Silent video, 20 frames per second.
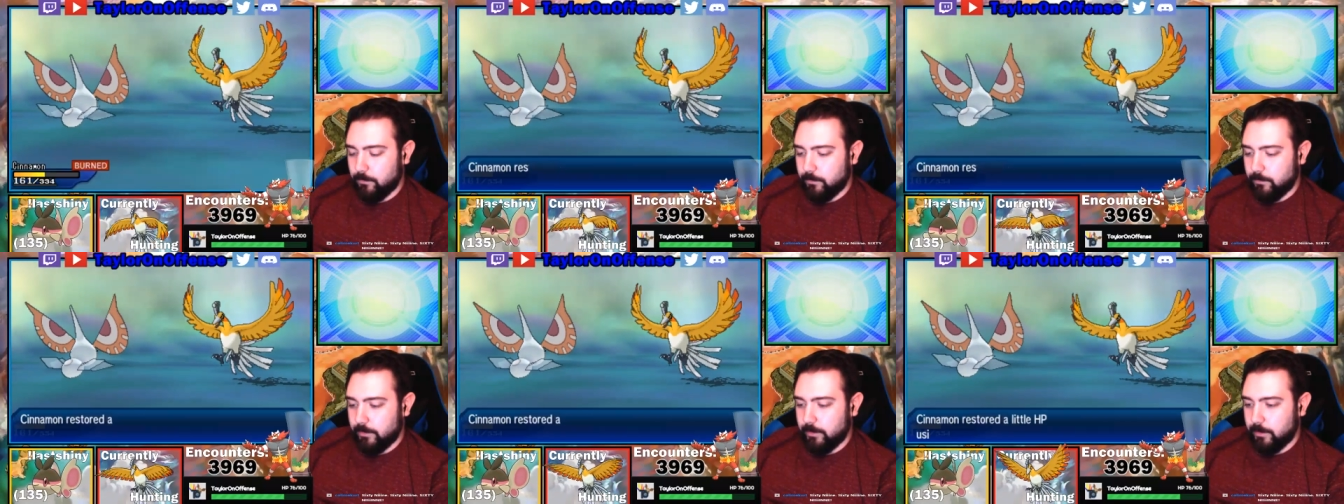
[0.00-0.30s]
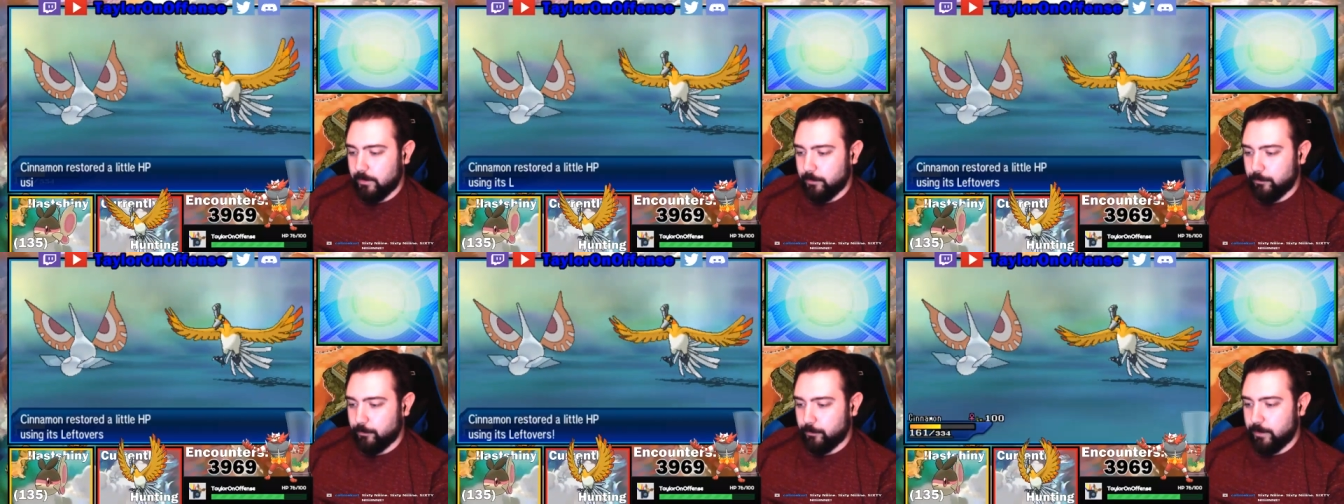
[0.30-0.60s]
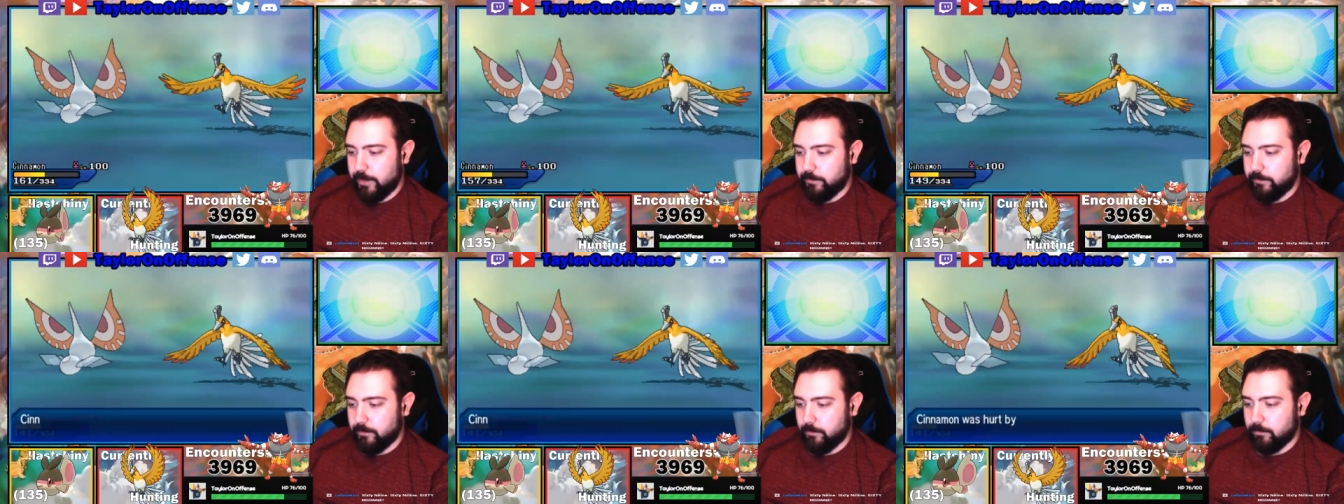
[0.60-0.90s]
Wow, I'm
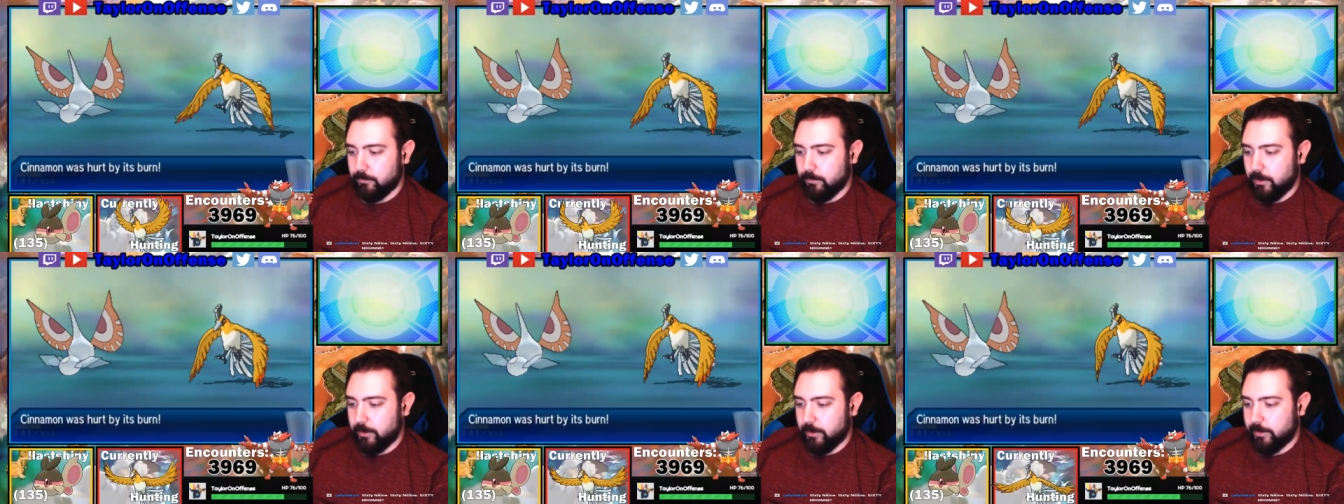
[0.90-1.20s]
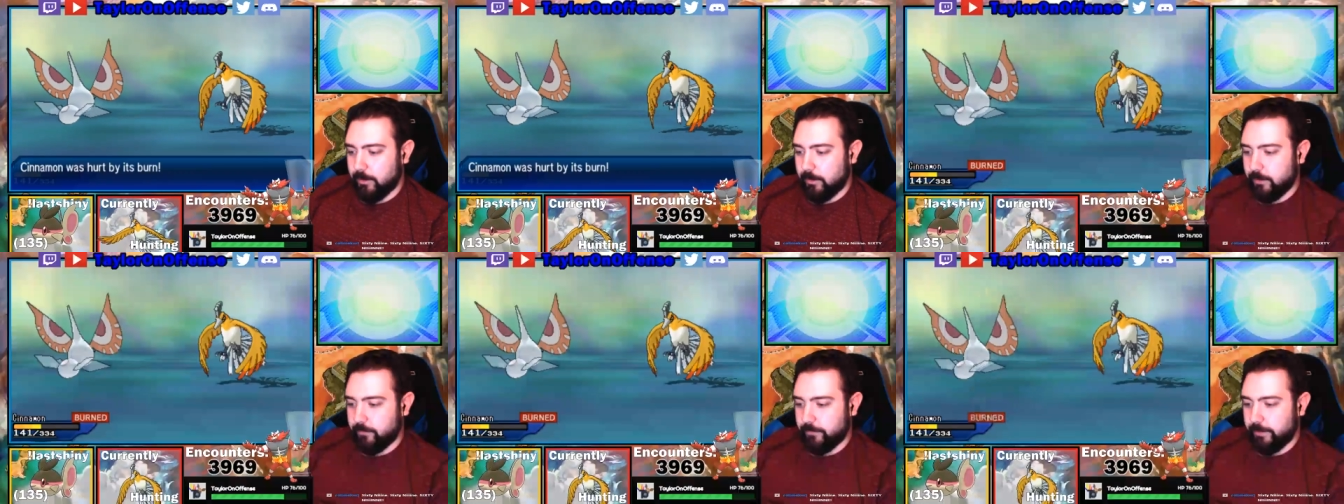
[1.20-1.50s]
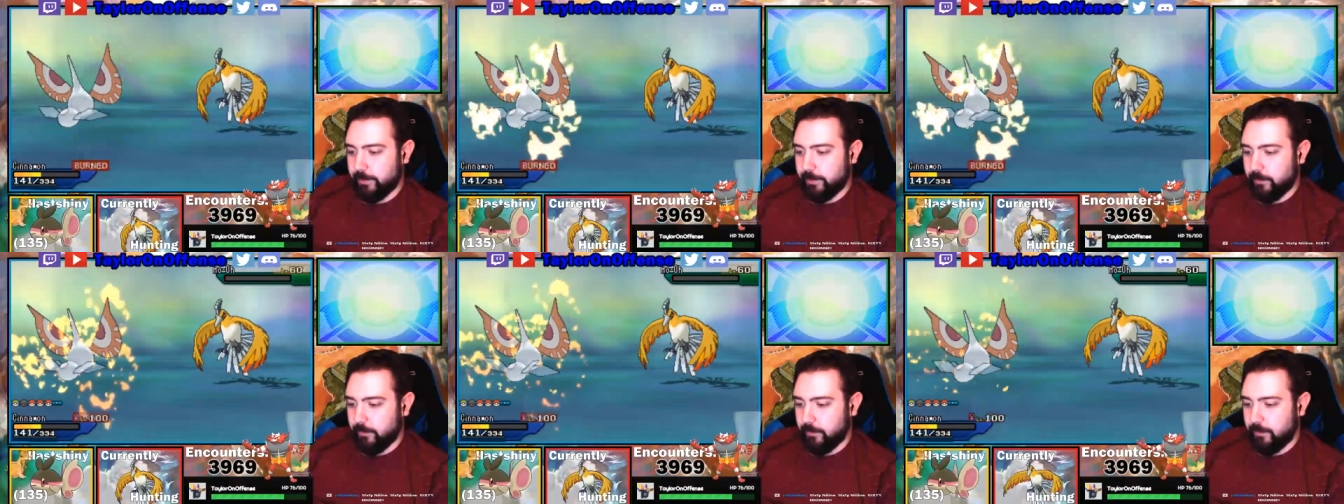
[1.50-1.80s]
weak to Rock and
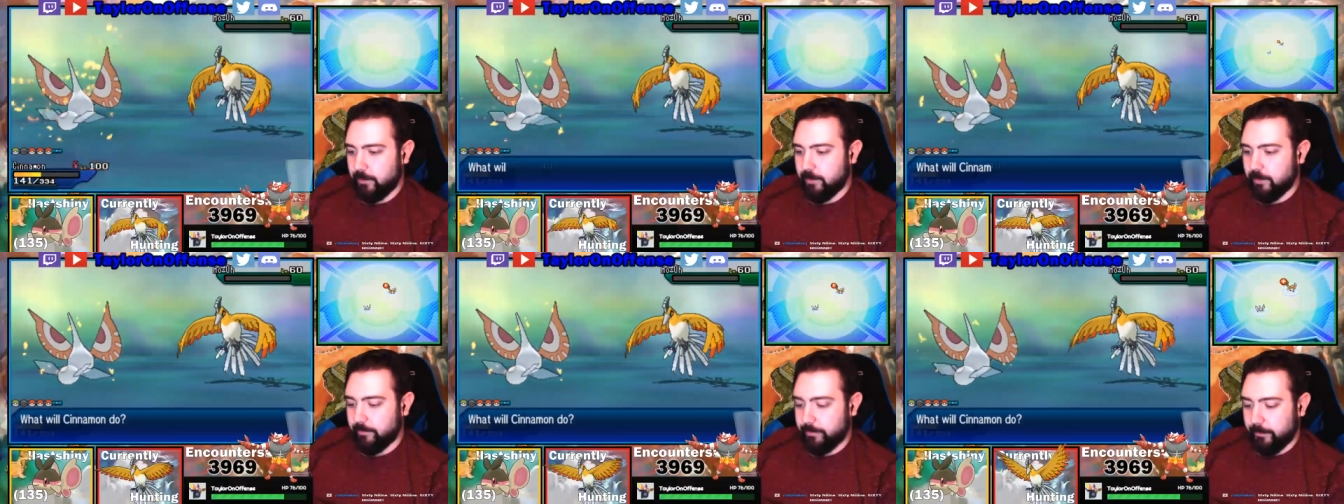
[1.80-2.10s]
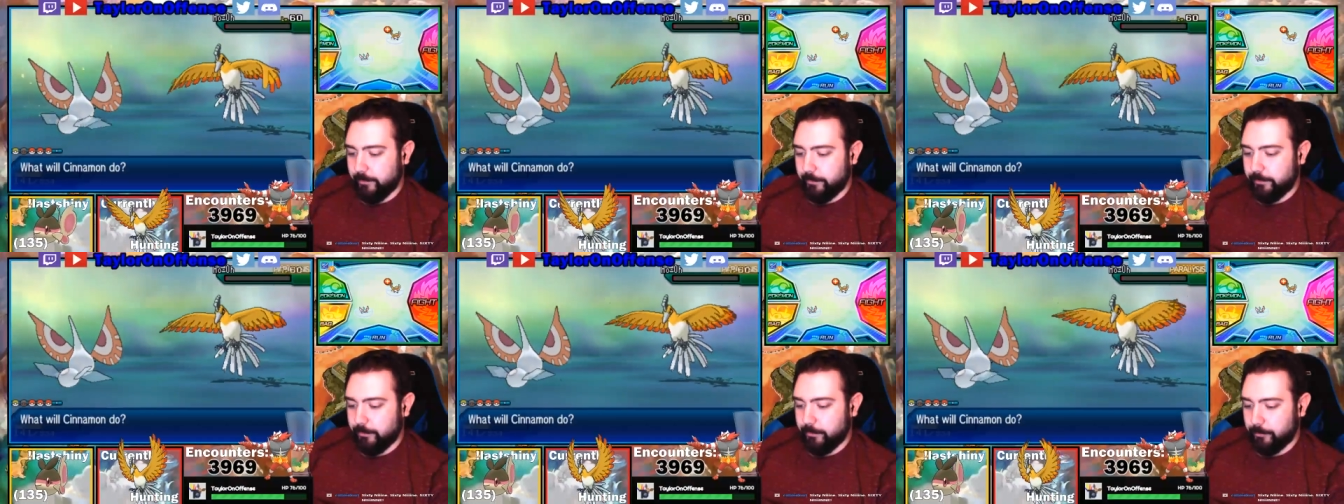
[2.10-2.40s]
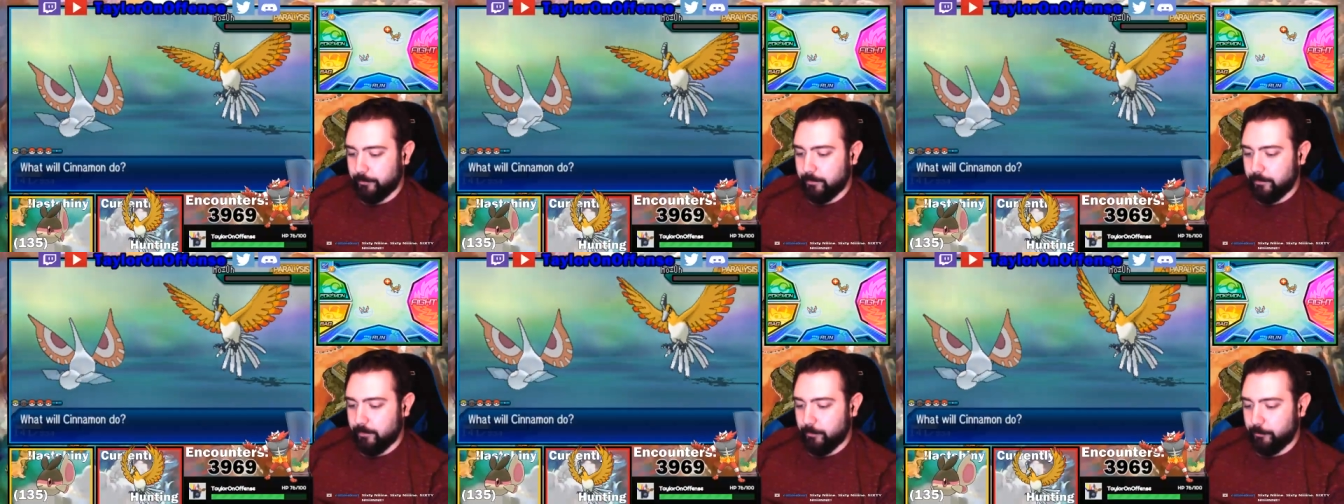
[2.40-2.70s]
Fire, and you have both
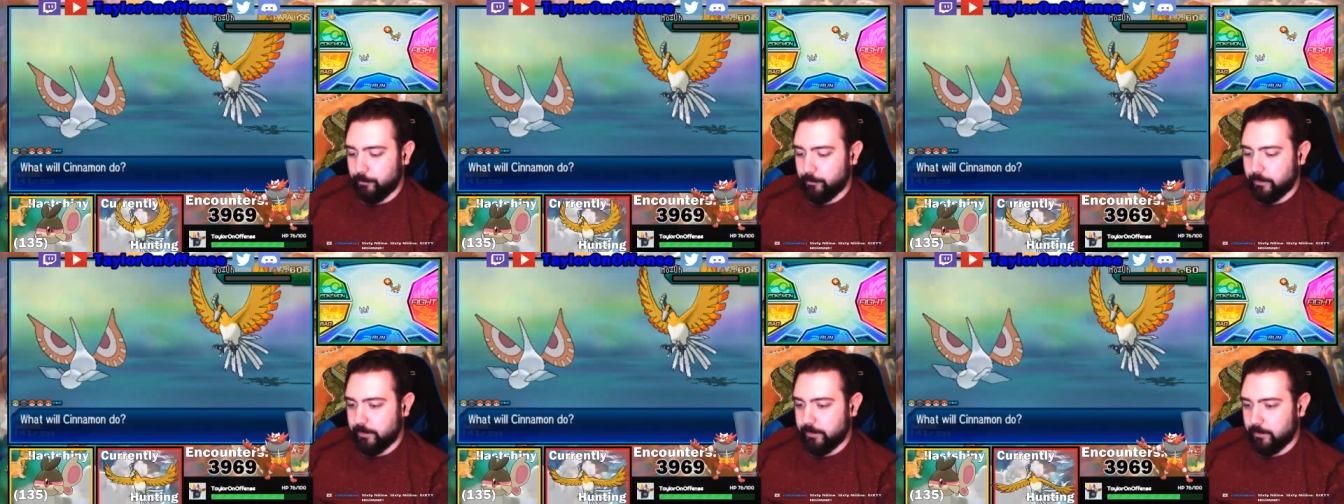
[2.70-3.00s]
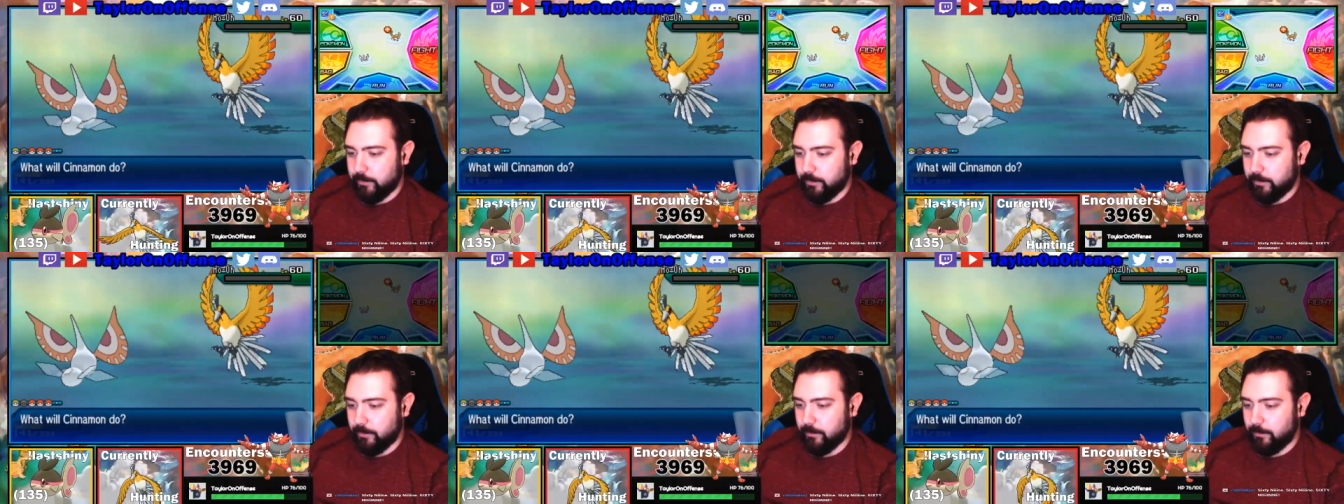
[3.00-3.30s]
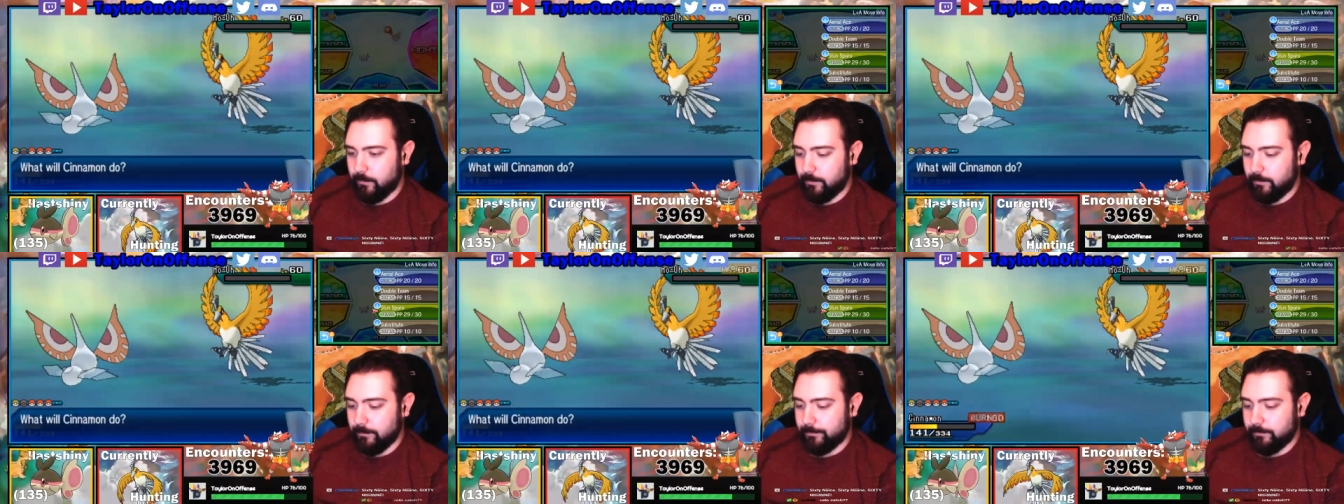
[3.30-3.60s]
those moves. What the hell?